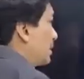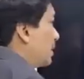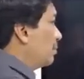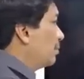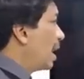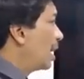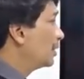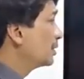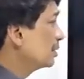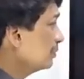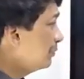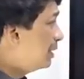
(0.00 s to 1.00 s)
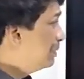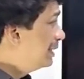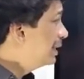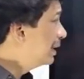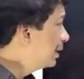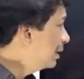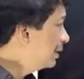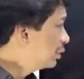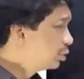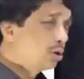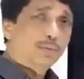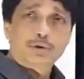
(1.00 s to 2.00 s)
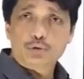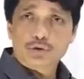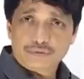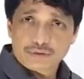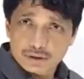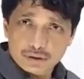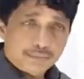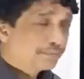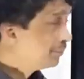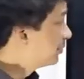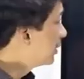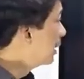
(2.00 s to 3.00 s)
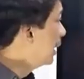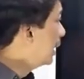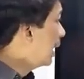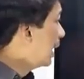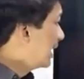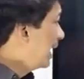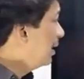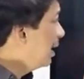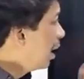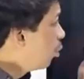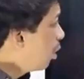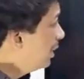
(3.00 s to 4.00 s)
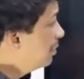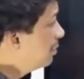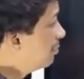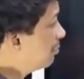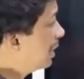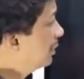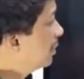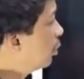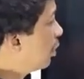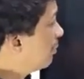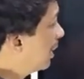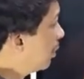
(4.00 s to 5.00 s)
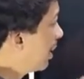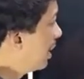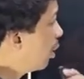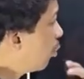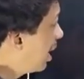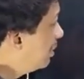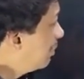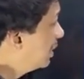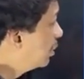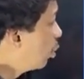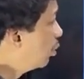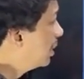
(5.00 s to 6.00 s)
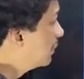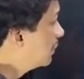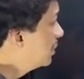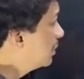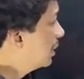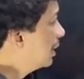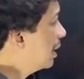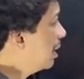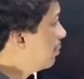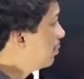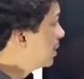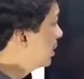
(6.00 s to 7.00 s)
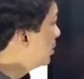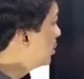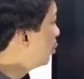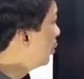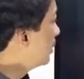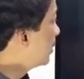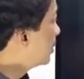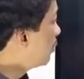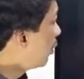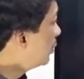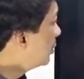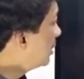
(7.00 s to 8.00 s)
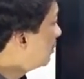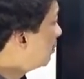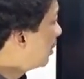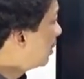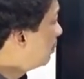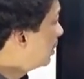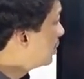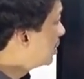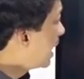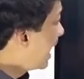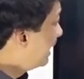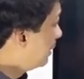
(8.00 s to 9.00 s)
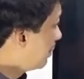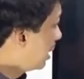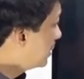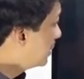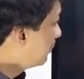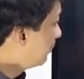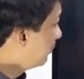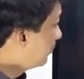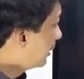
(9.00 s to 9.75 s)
this answer immediately. It should not be too difficult. Again, a 1-month-old infant presents with a spongy purplish eyelid mass.